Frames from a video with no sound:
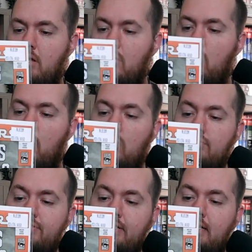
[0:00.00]

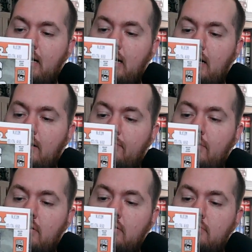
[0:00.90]
Origin of
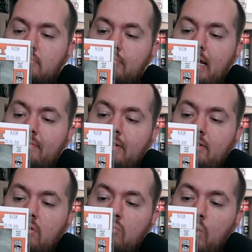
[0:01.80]
Raven
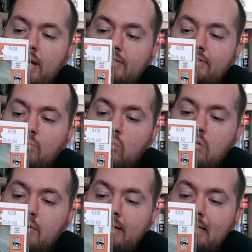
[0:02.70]
wages war
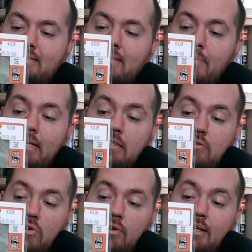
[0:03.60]
against the
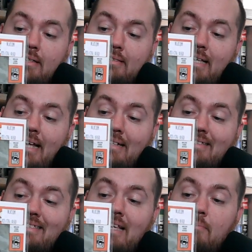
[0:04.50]
Mandalorians and
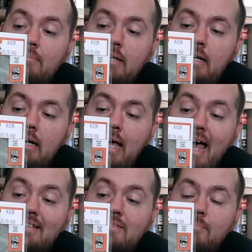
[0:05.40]

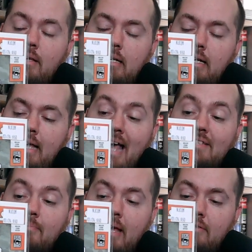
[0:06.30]
as
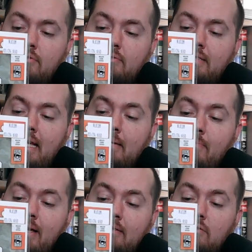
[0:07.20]
mantles a
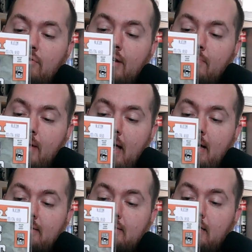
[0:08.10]
Mandalorian
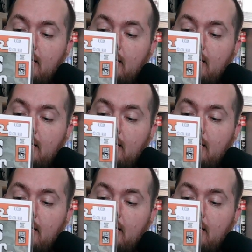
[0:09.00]
mask.